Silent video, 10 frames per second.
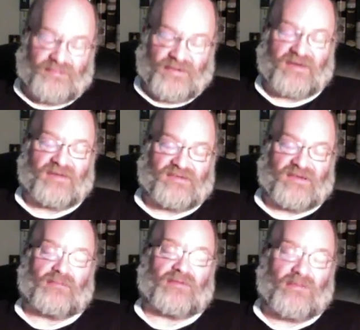because
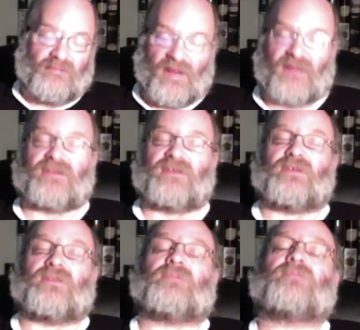I'm compelled to
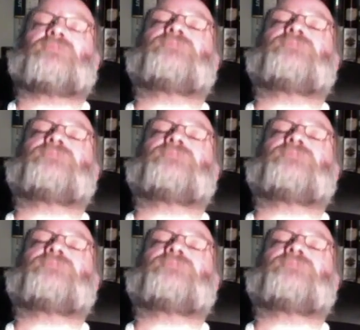do them.